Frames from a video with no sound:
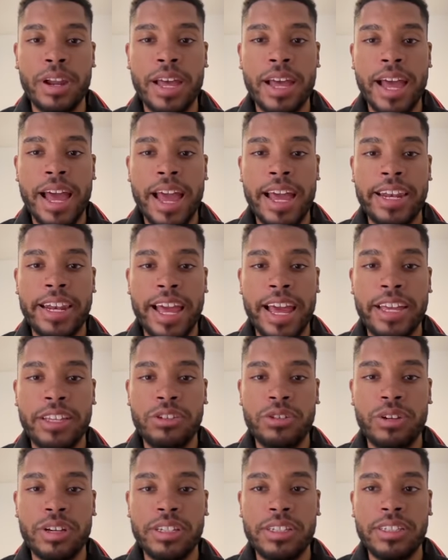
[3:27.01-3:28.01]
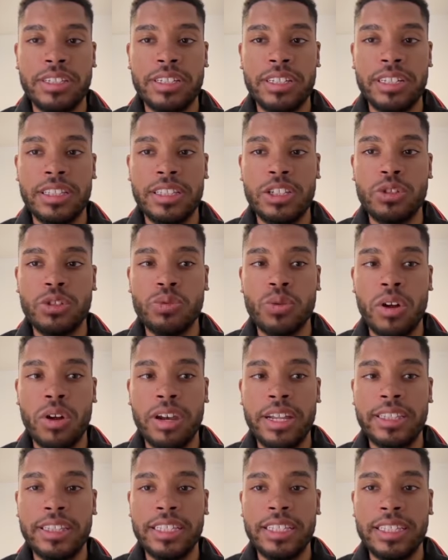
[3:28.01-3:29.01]
and as you can see, this
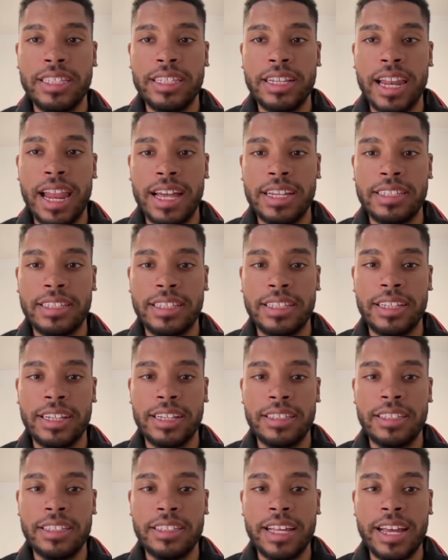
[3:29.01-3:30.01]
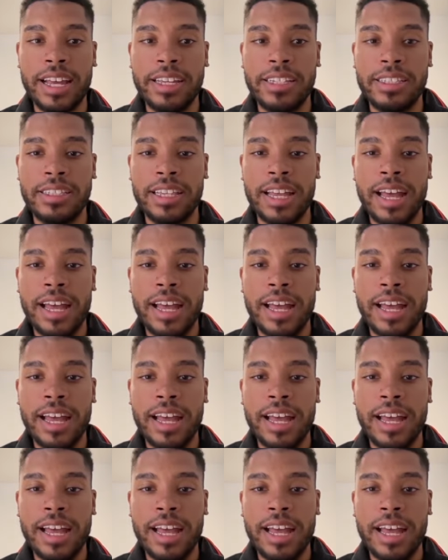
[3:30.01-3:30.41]
wallet in the last 30 days